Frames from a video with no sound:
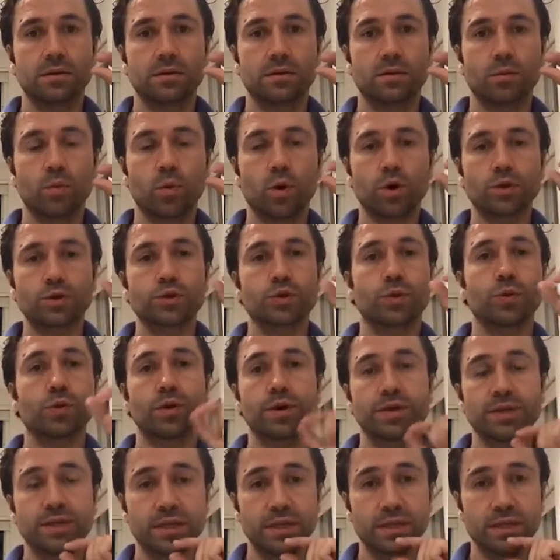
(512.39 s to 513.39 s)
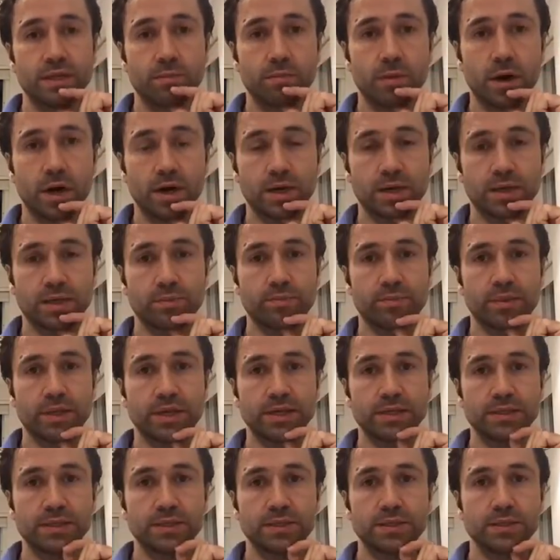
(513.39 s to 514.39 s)
what's already in the
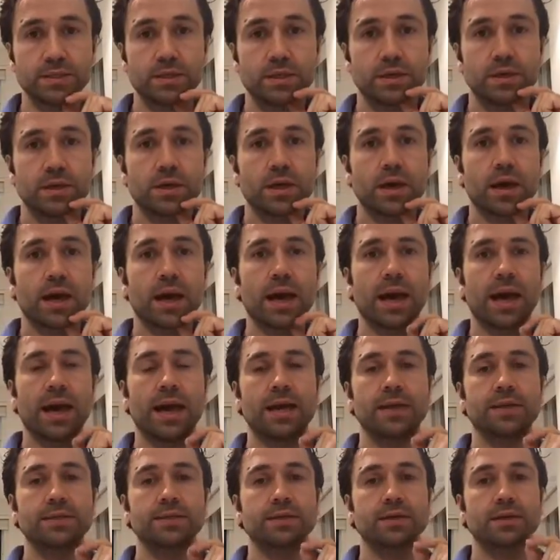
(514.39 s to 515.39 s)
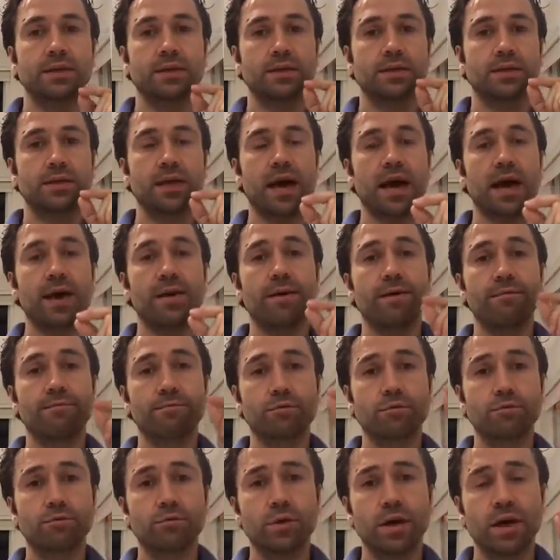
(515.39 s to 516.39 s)
marketplace. And that
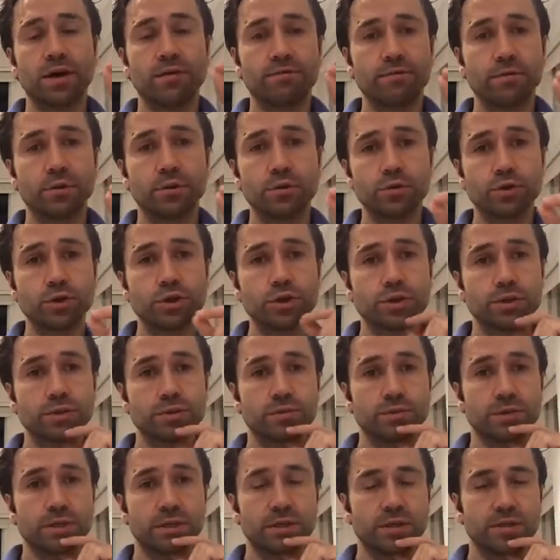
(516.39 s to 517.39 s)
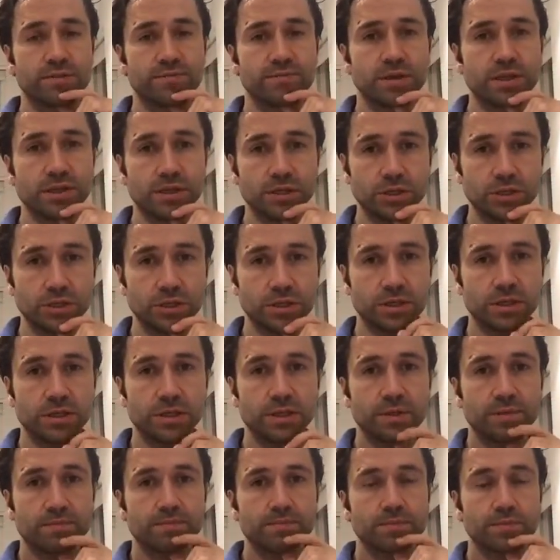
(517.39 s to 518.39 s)
ev- evolutionary innovation
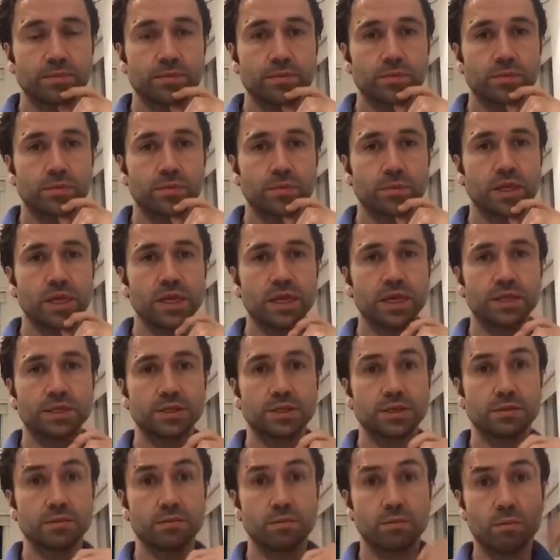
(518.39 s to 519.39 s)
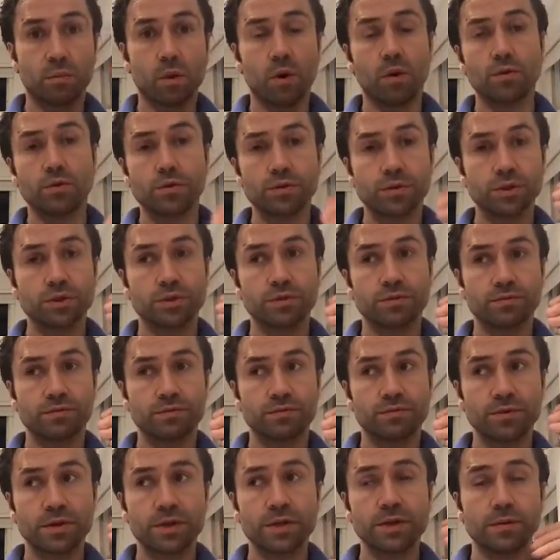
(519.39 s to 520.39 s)
is most
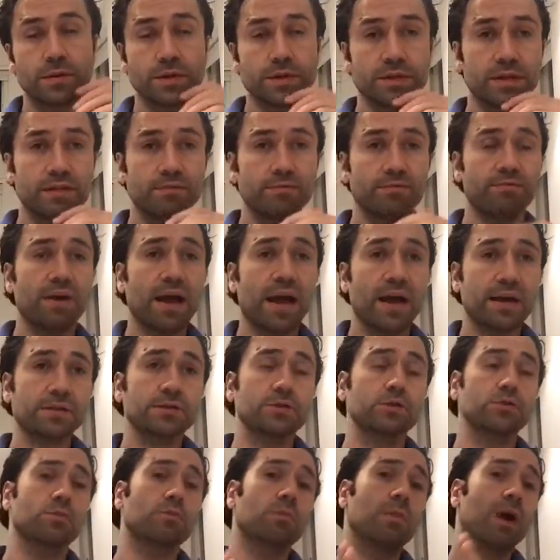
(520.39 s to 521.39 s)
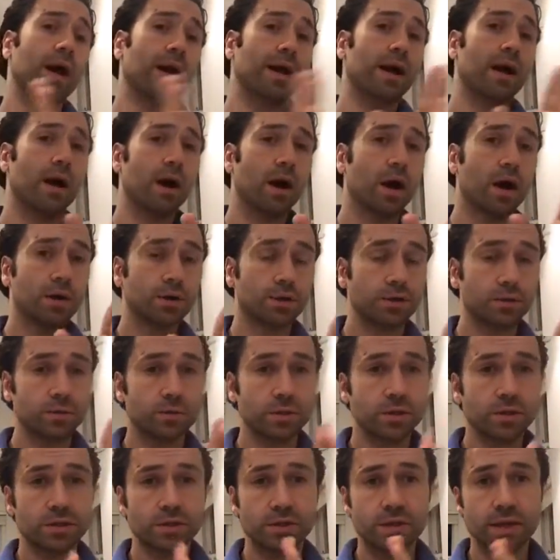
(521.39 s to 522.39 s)
frequent. In fact, you might argue
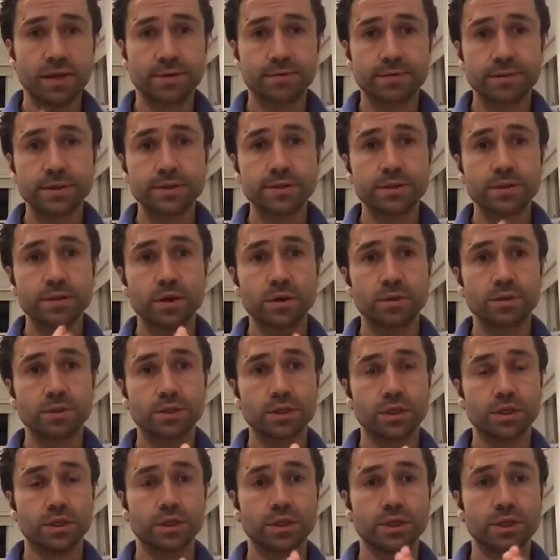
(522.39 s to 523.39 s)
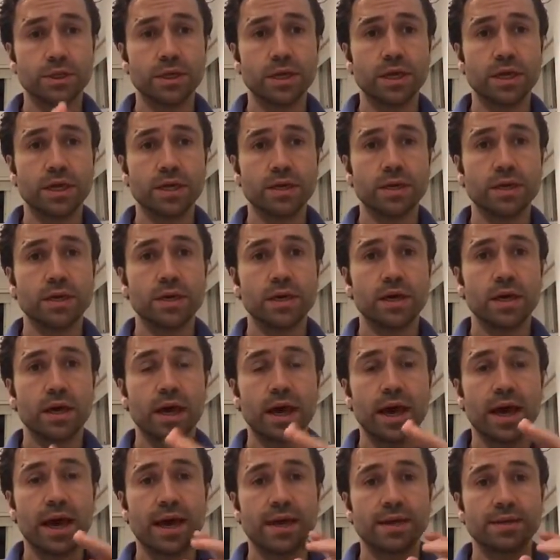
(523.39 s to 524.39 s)
that there is no such thing
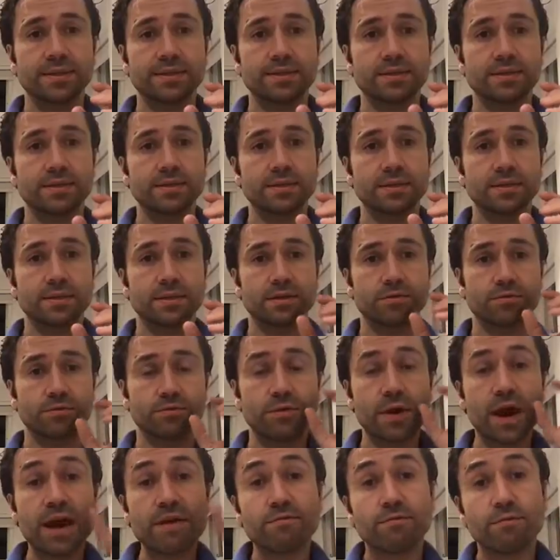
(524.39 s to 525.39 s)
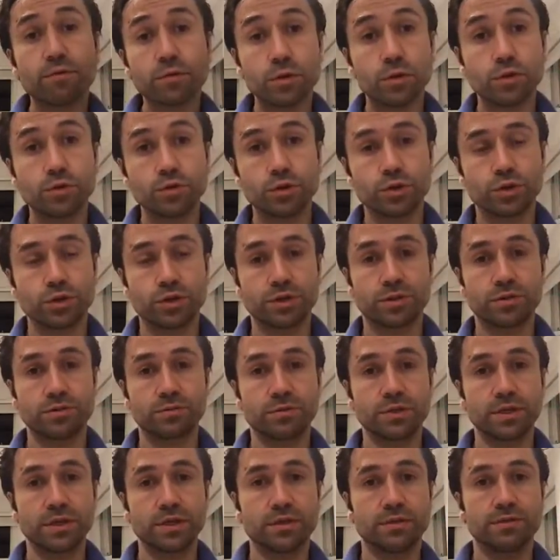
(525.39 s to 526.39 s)
as
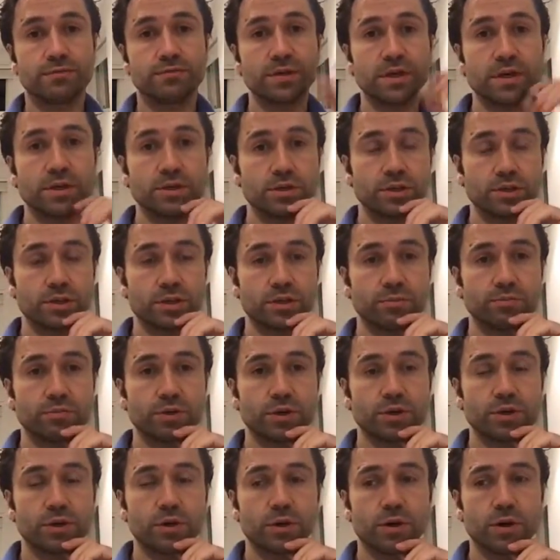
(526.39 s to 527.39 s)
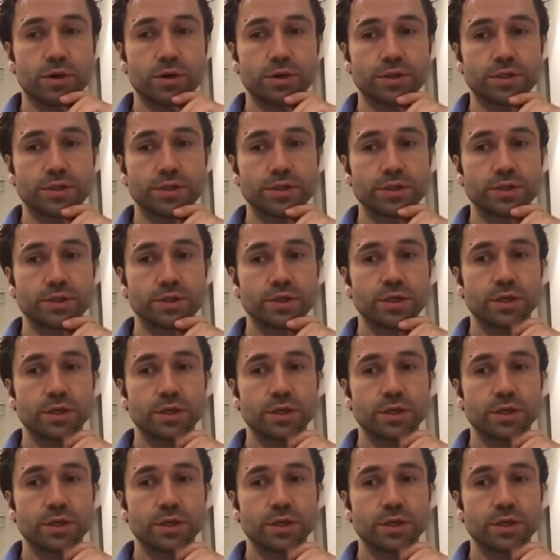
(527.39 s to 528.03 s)
revolutionary innovation, because